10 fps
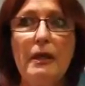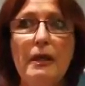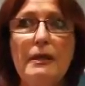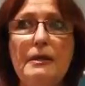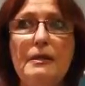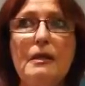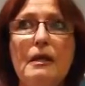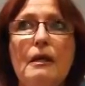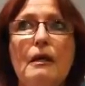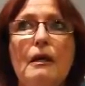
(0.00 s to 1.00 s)
And
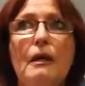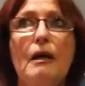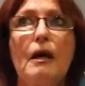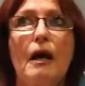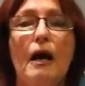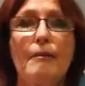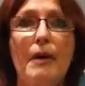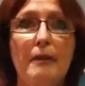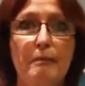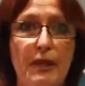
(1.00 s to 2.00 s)

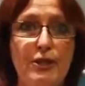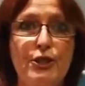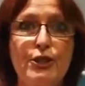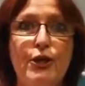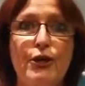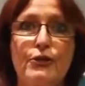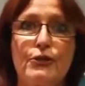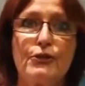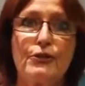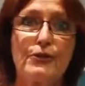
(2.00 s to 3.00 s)
my pension
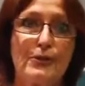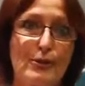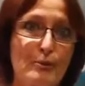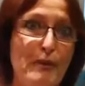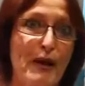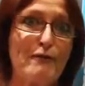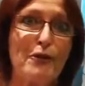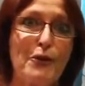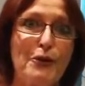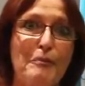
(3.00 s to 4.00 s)
goes to pay
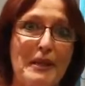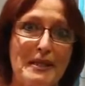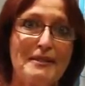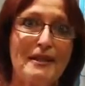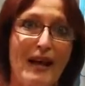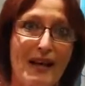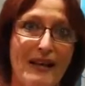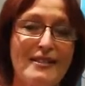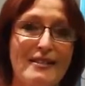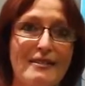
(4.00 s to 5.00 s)
for her medical
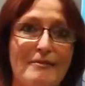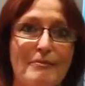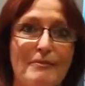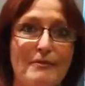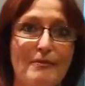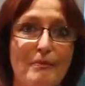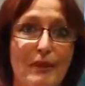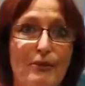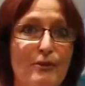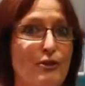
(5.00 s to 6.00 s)
aid,
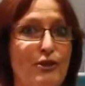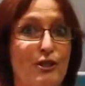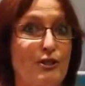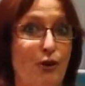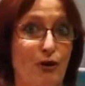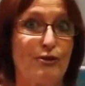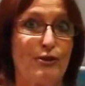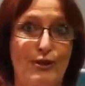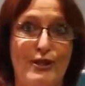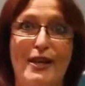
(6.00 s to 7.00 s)
because she's got
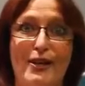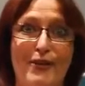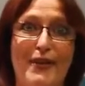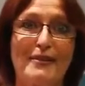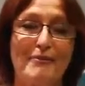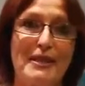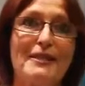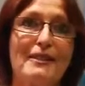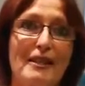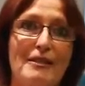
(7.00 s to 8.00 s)
to stay on that
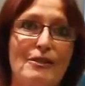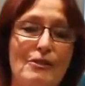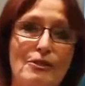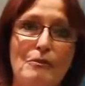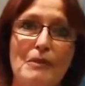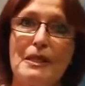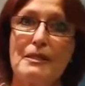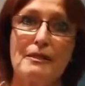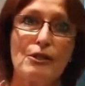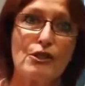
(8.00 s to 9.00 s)
medical aid because her
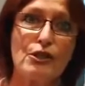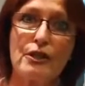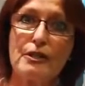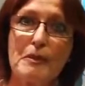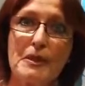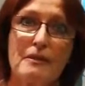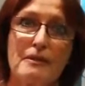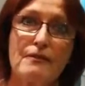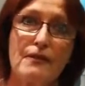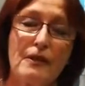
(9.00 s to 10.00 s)
medicines are so
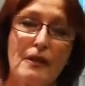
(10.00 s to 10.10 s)
expensive.